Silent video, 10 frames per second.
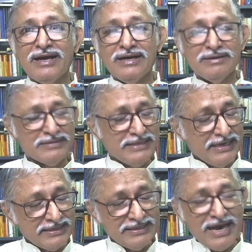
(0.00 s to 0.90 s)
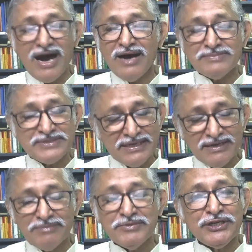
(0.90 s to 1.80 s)
uh, the, the arms
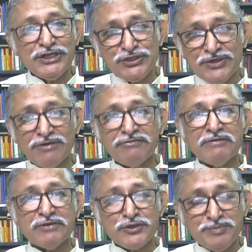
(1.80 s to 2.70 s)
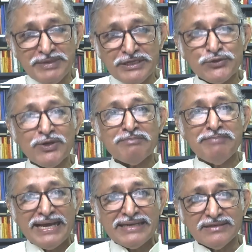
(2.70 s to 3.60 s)
and ammunition of our spiritual
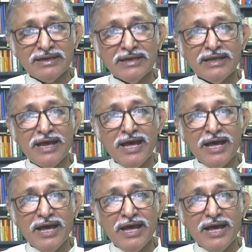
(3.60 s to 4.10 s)
battle